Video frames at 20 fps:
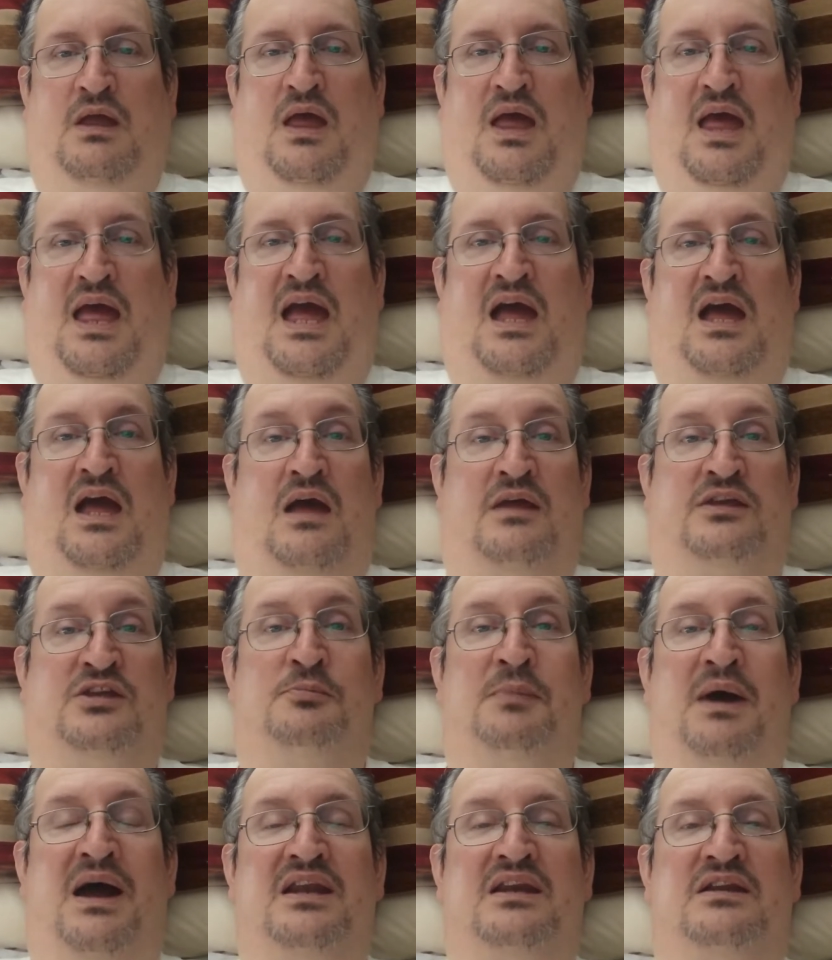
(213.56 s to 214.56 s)
You
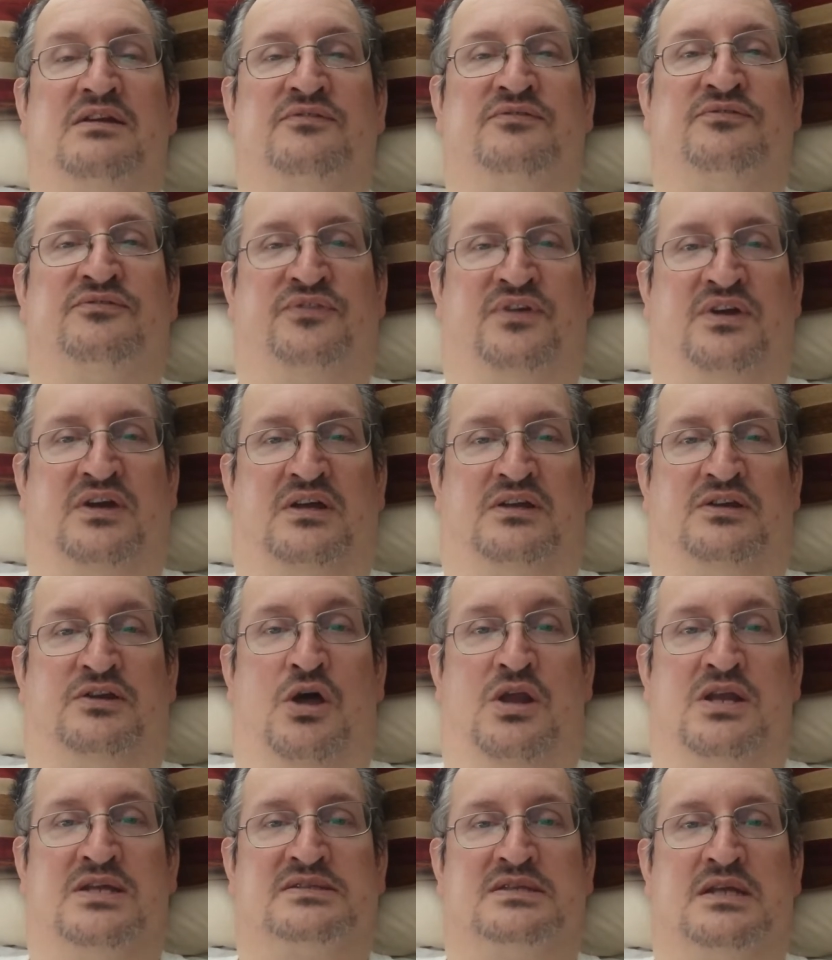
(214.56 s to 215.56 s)
might have
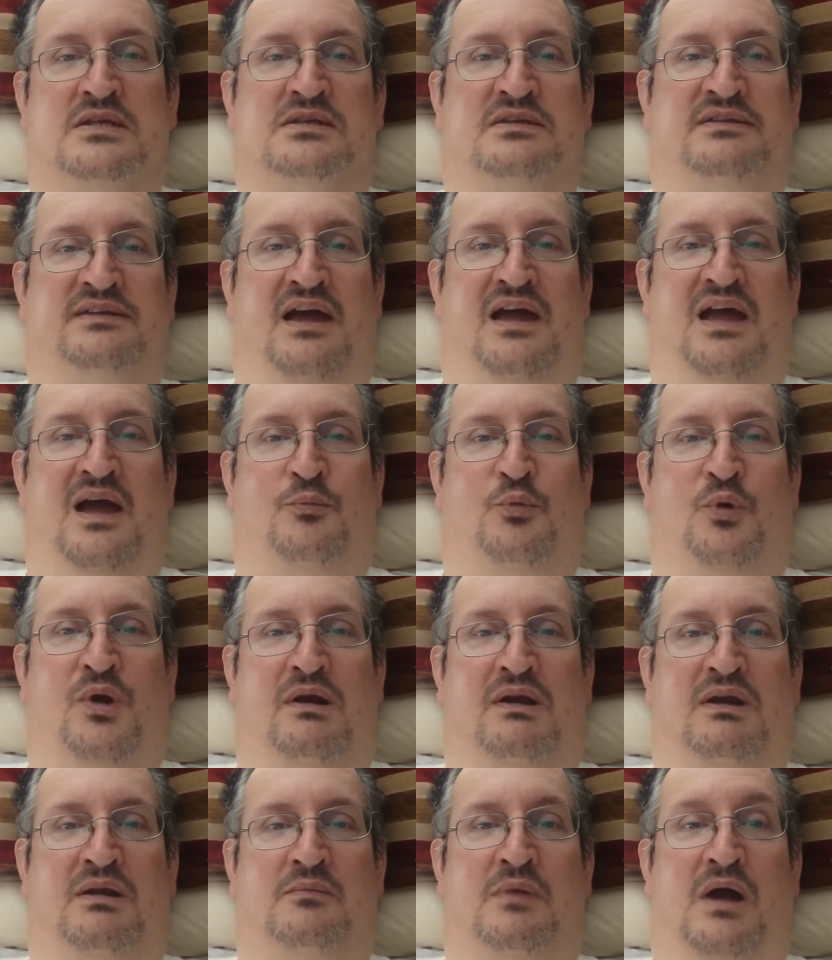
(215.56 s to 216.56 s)
noticed that today I'm
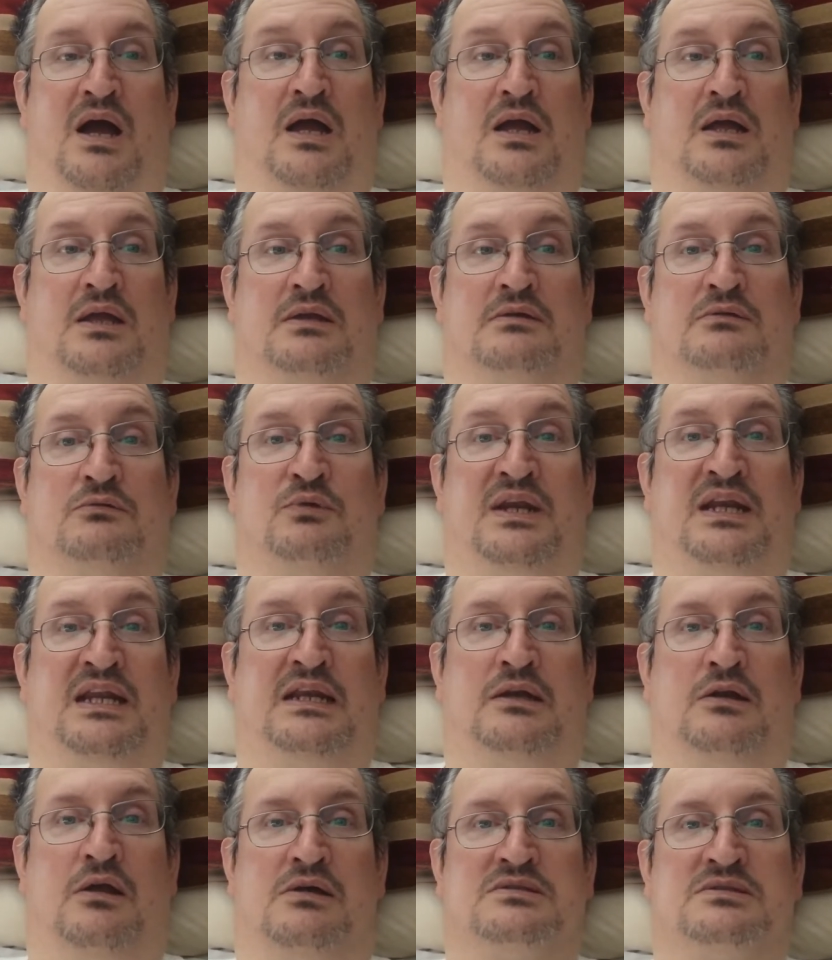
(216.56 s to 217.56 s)
wearing my reading
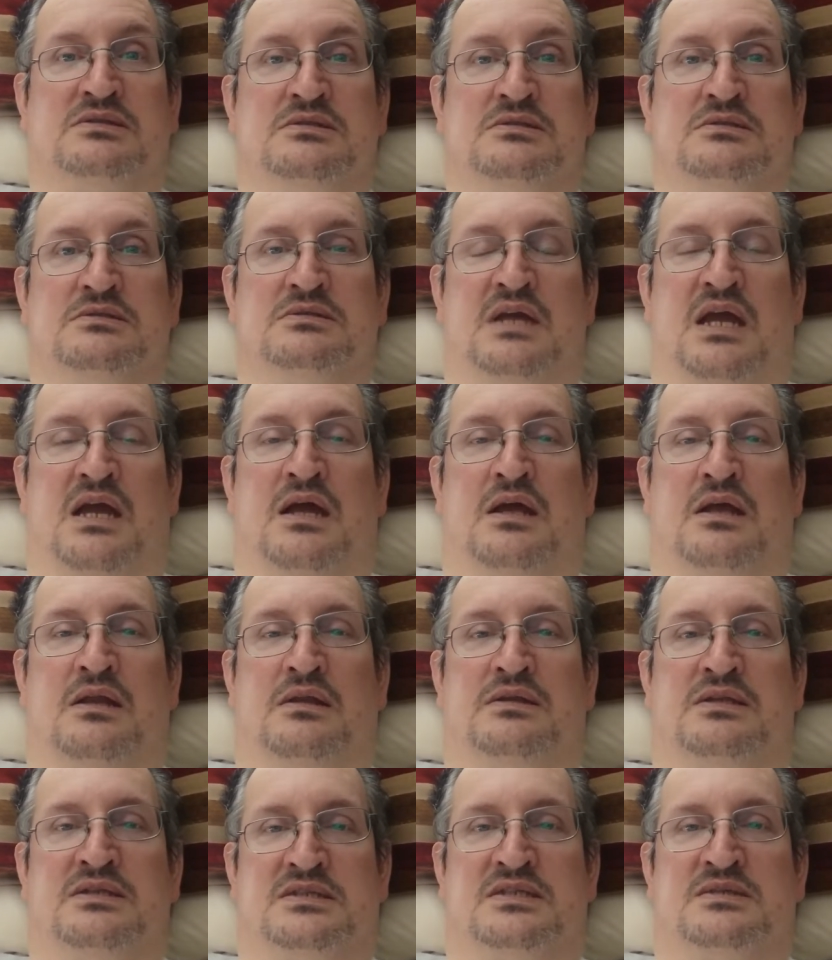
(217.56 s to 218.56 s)
glasses, and
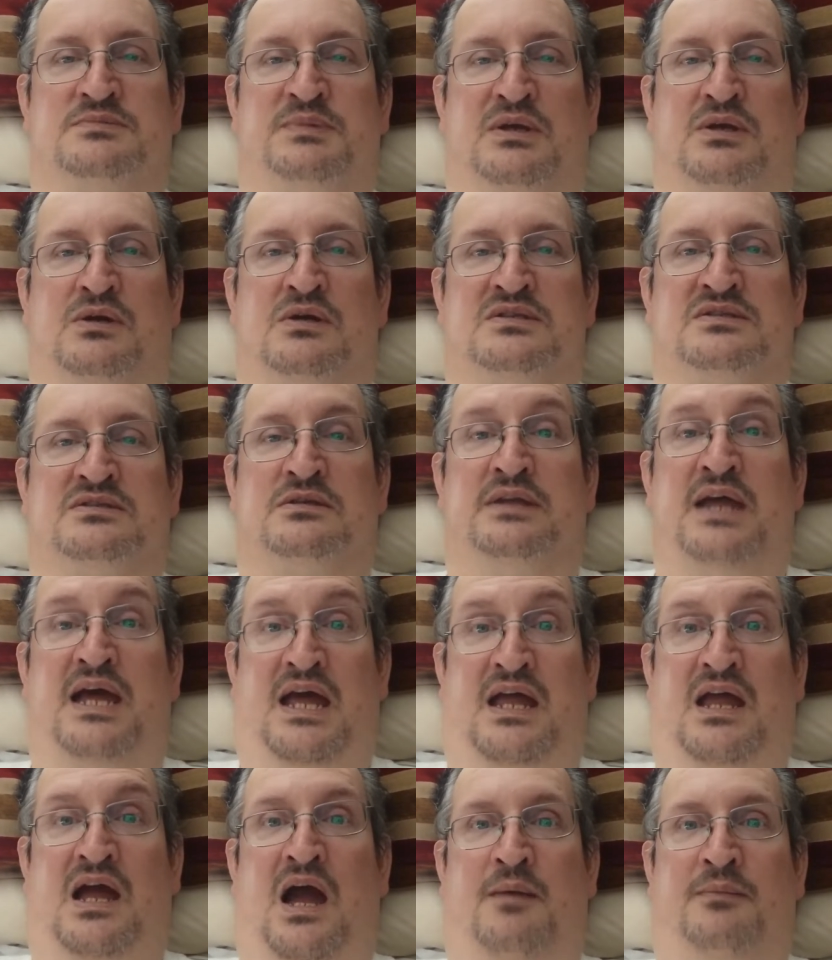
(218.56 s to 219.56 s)
this is because
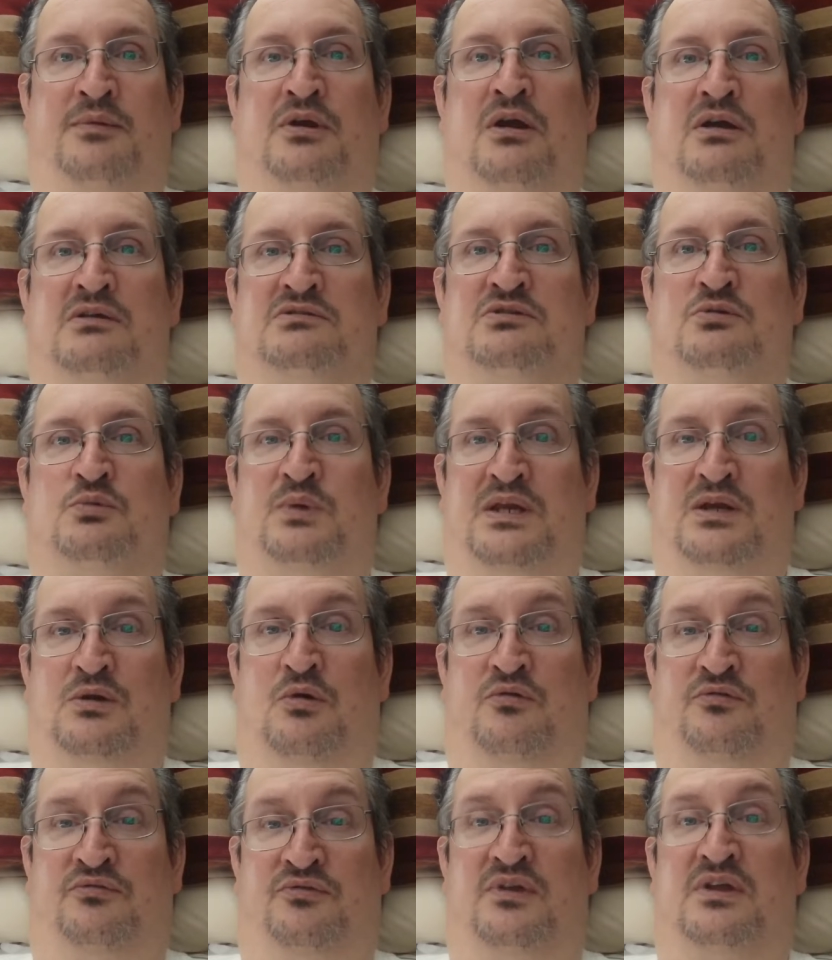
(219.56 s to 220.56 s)
today I'm going to read
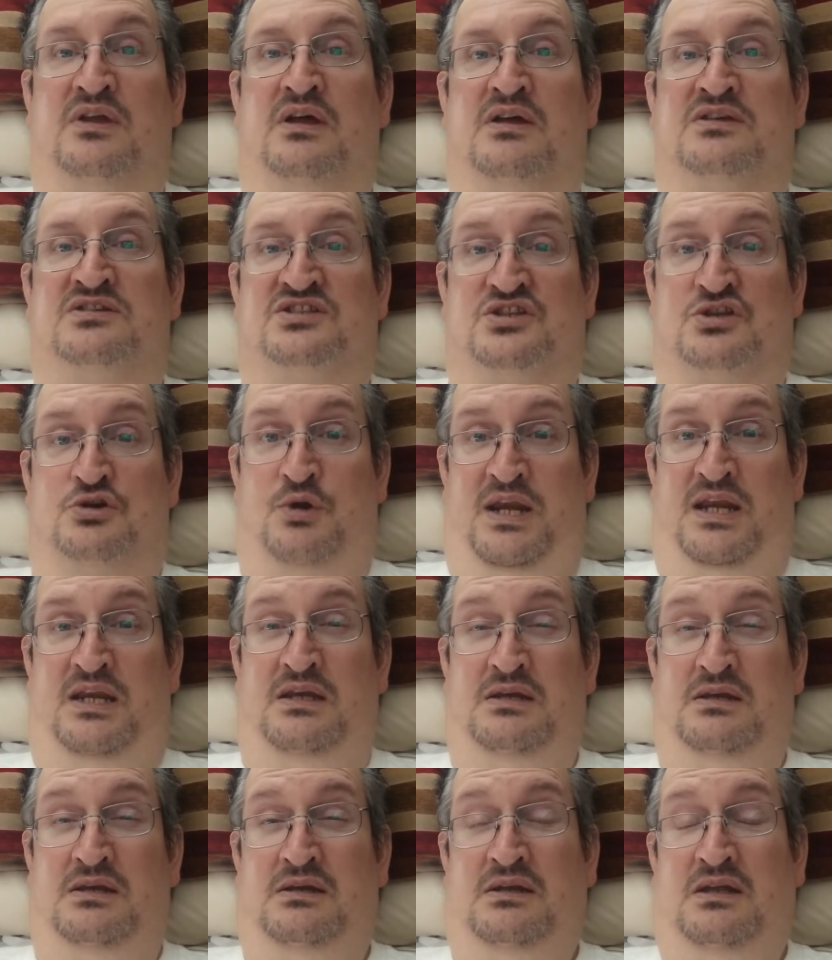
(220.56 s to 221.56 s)
off a
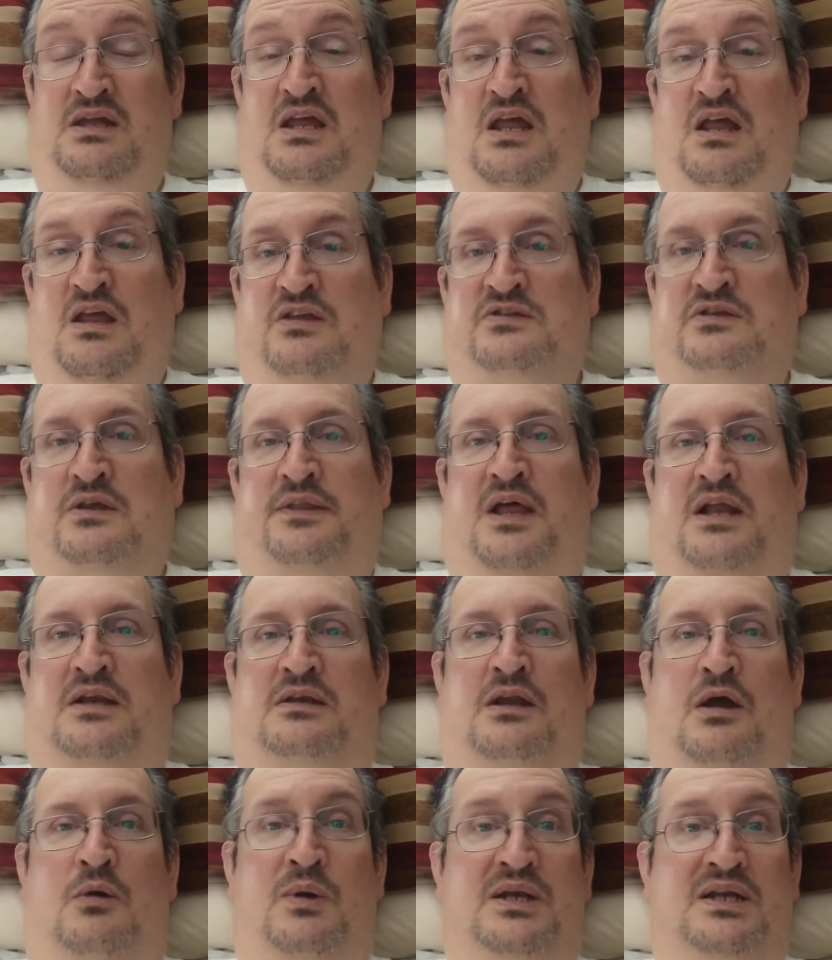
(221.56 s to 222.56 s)
screen so that
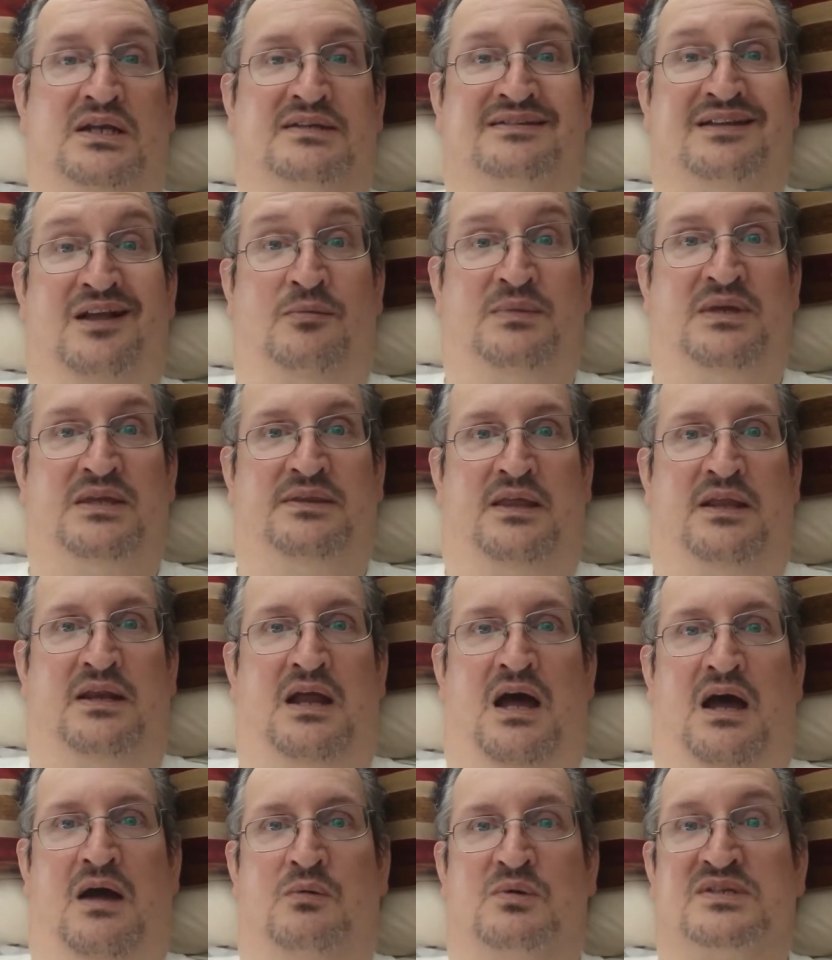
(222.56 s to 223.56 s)
no one can tell me that
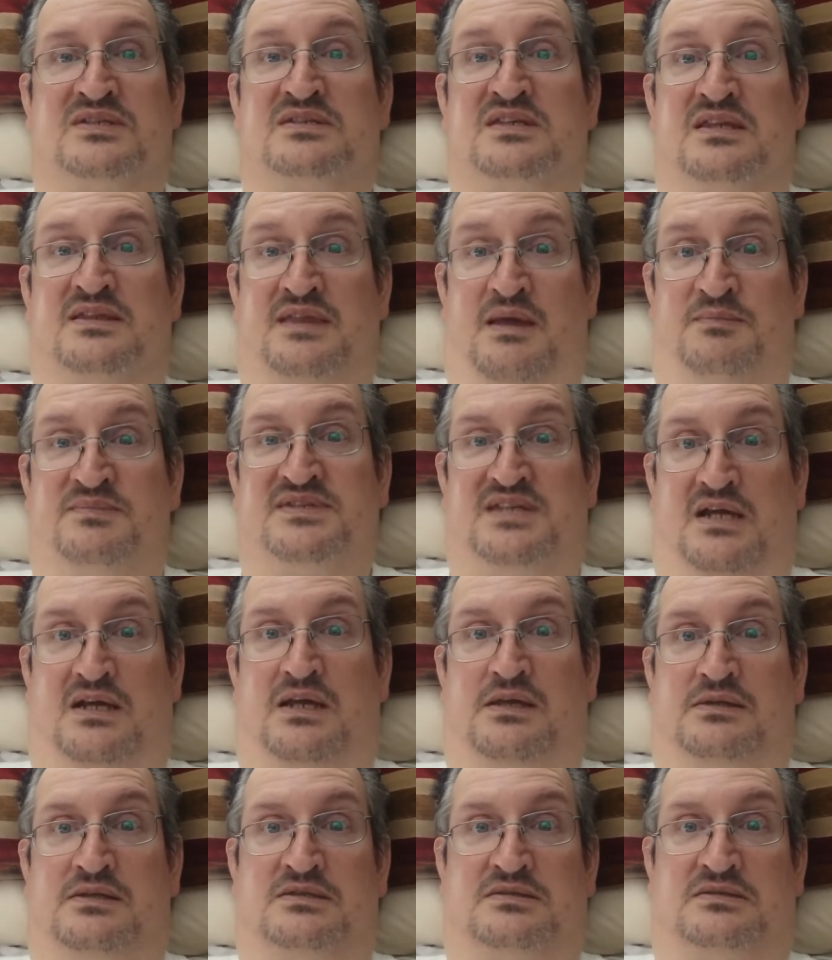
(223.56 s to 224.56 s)
I was thumb
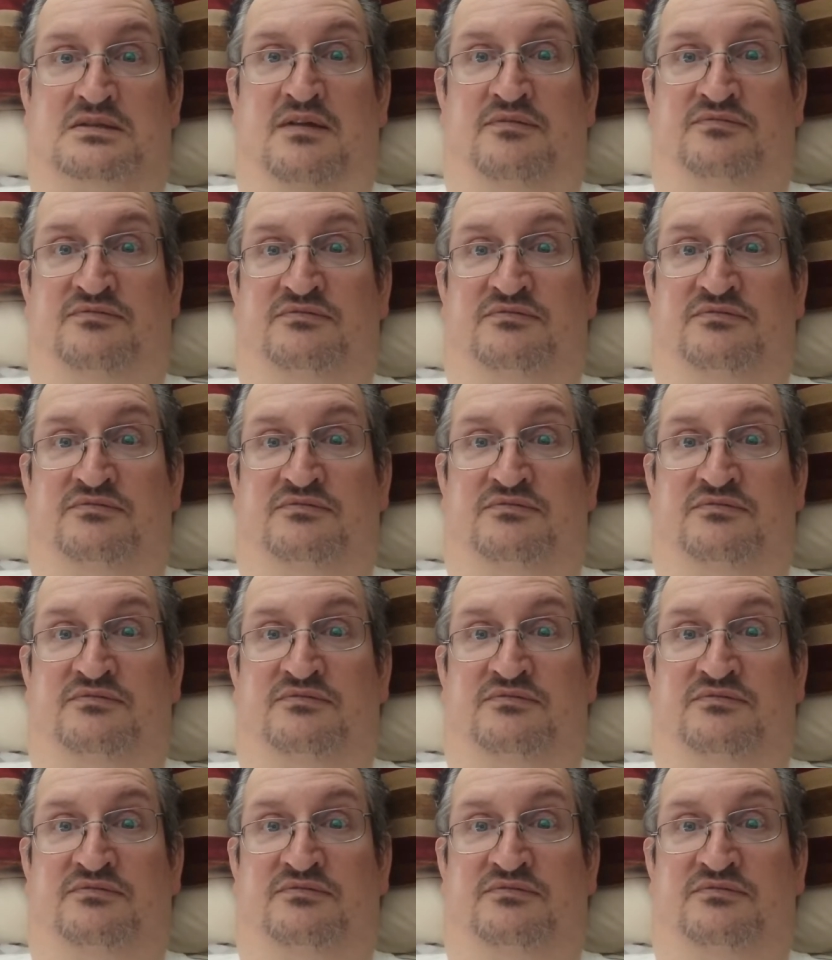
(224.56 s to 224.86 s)
sucking this stuff.